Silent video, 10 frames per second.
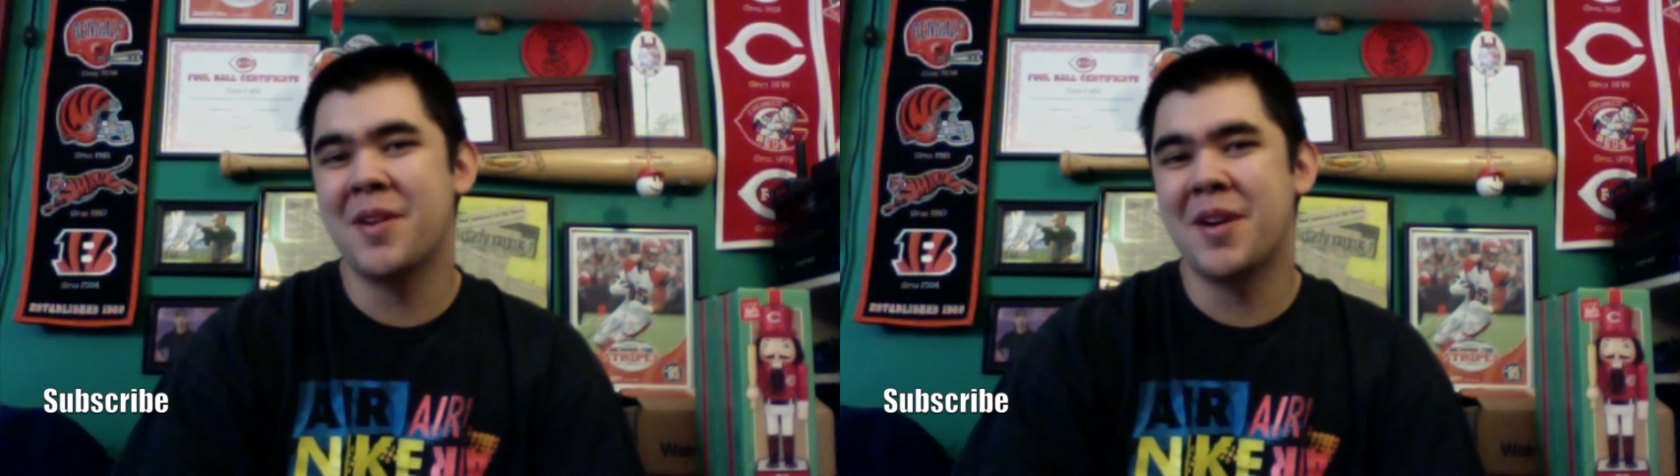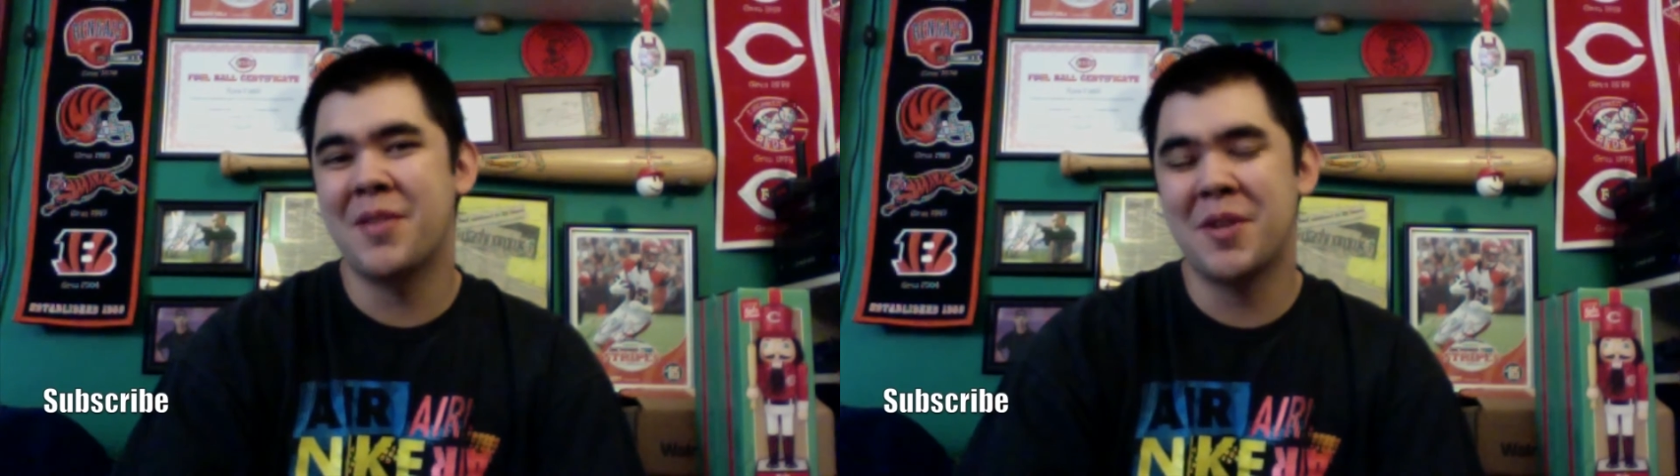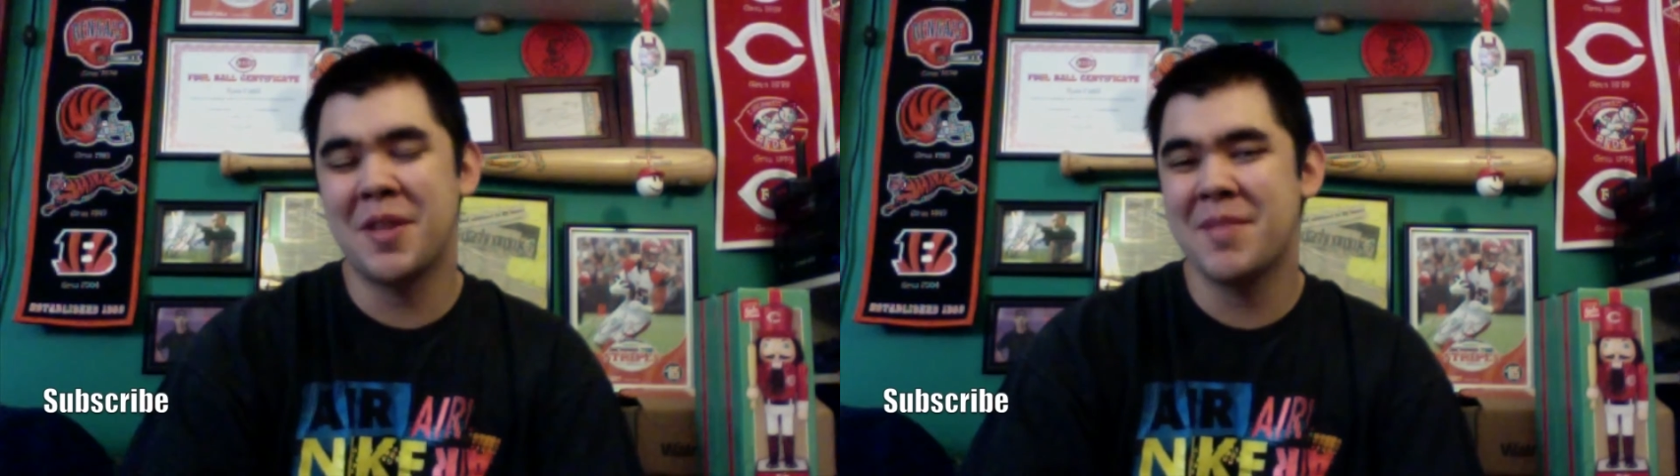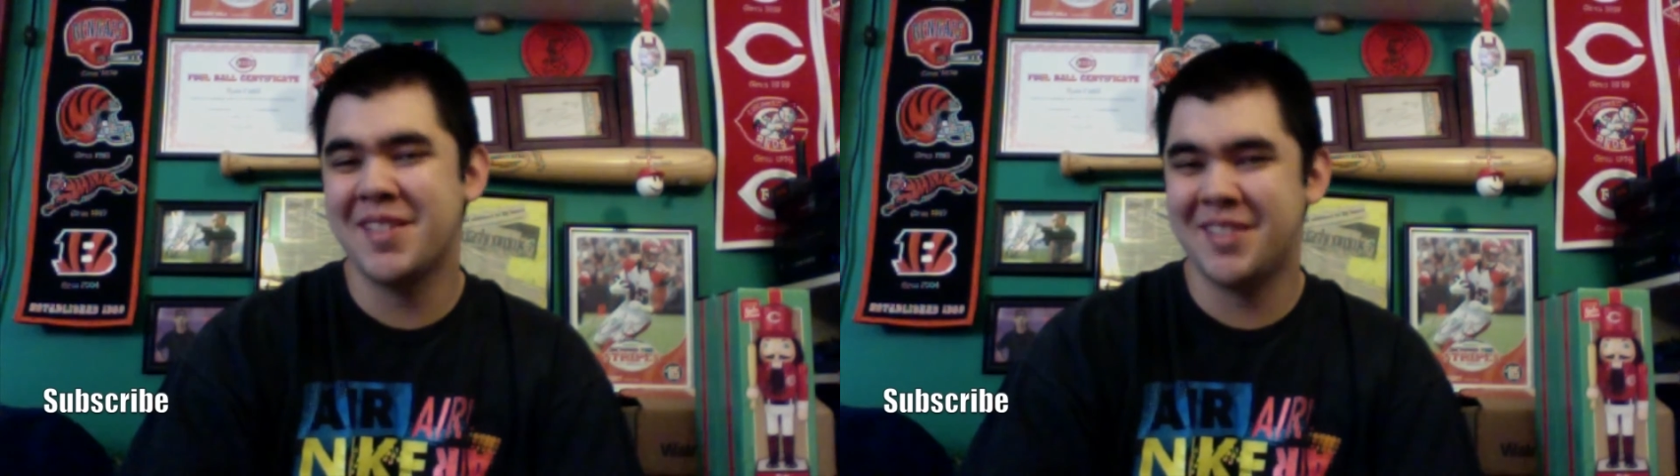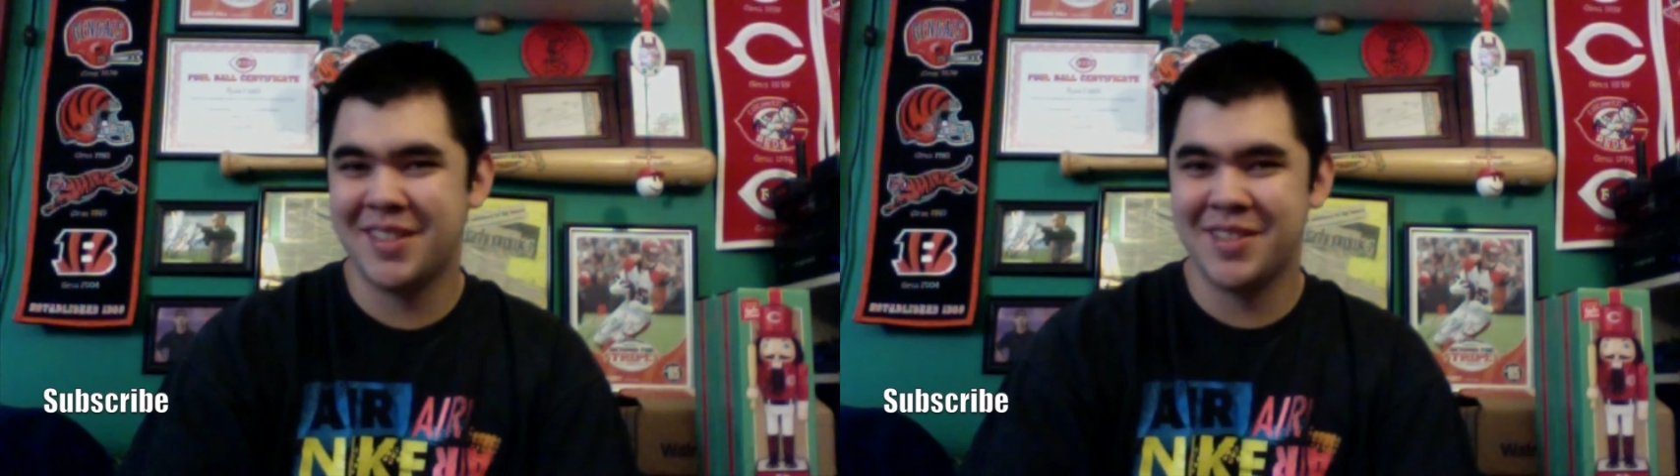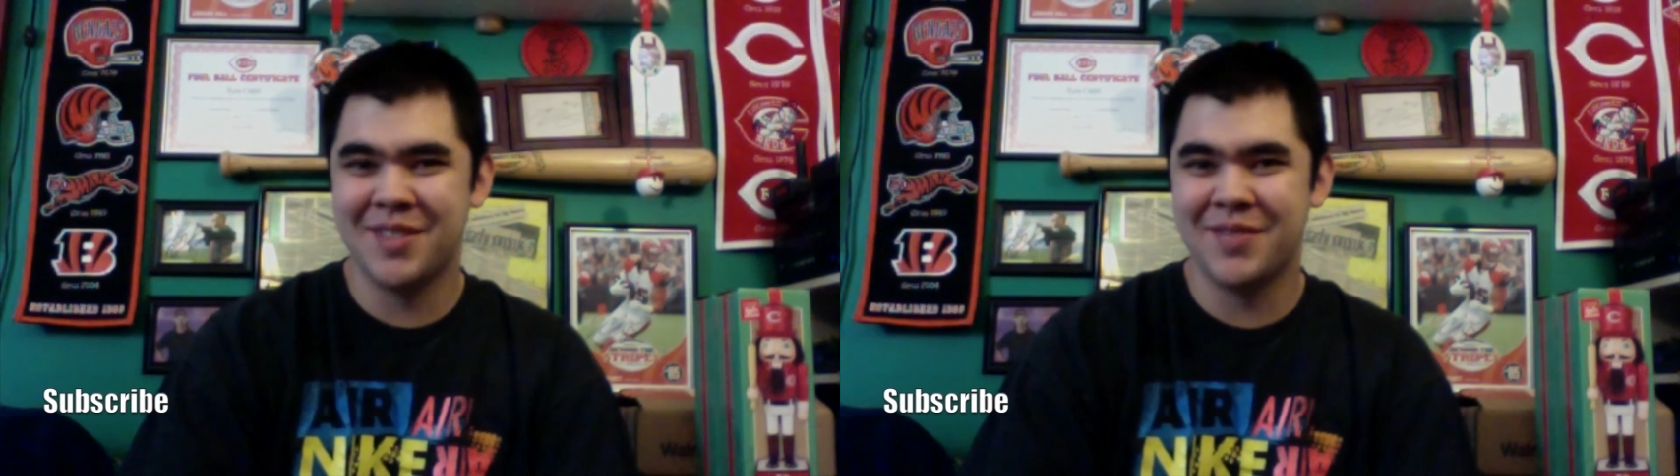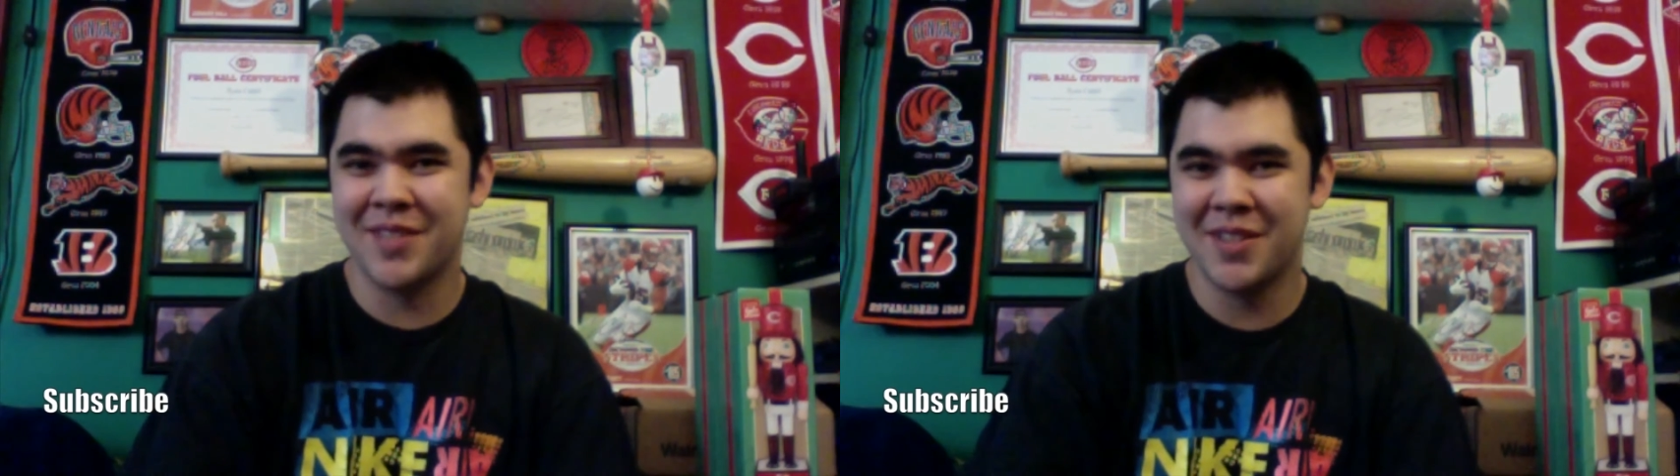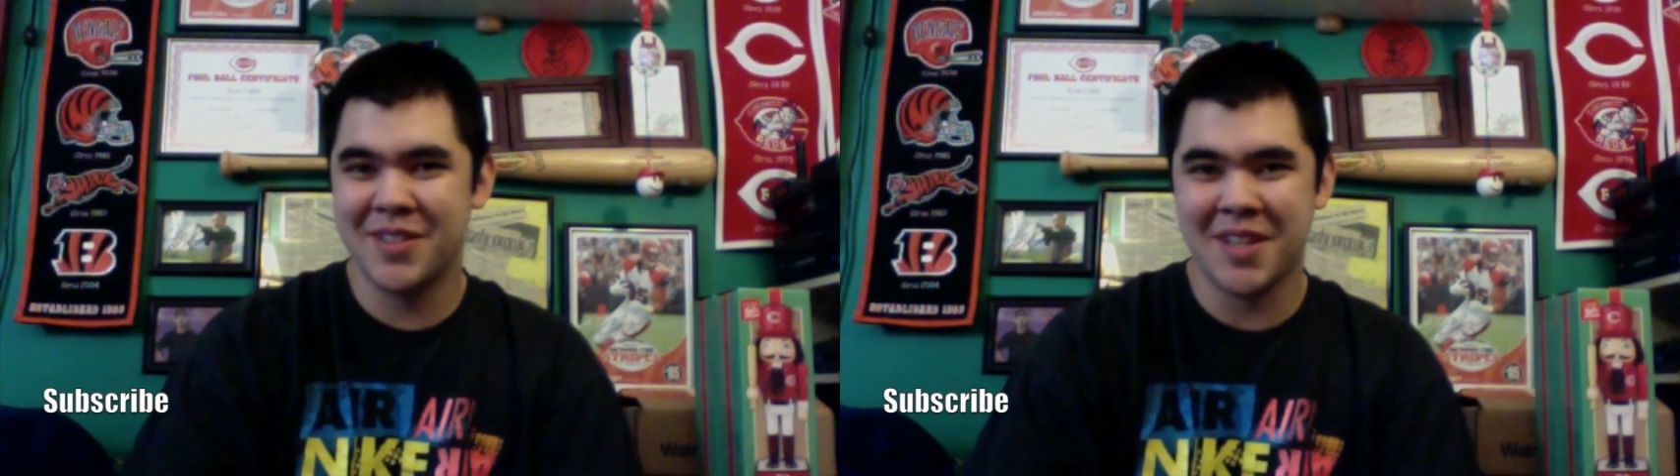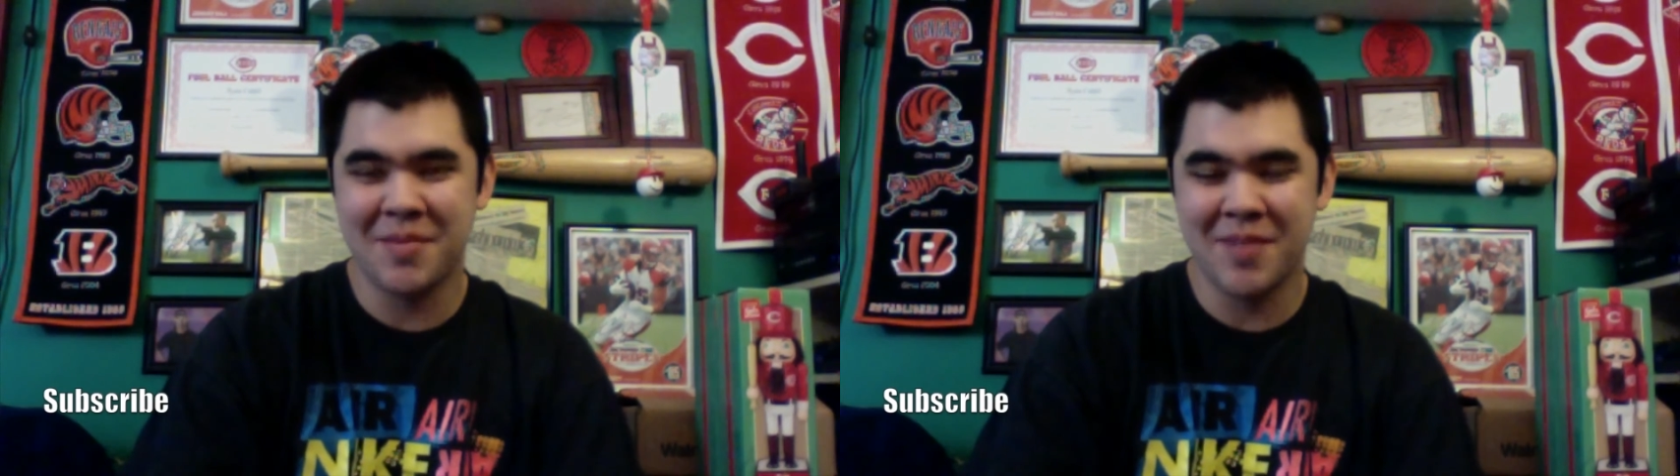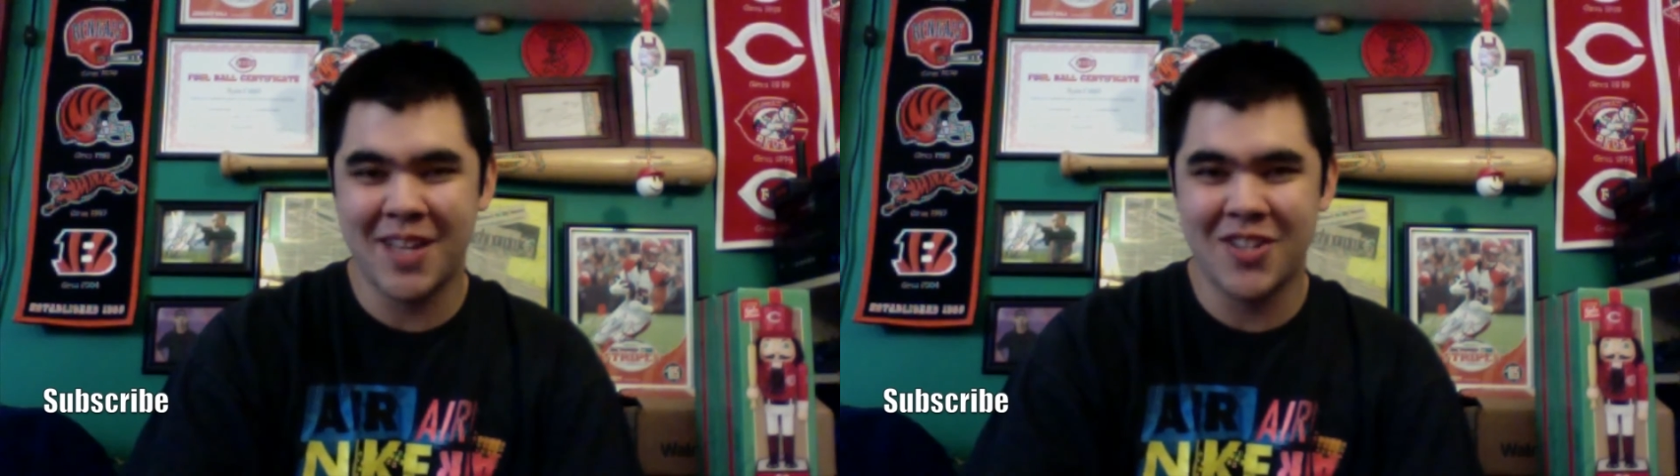one of the main series of videos on my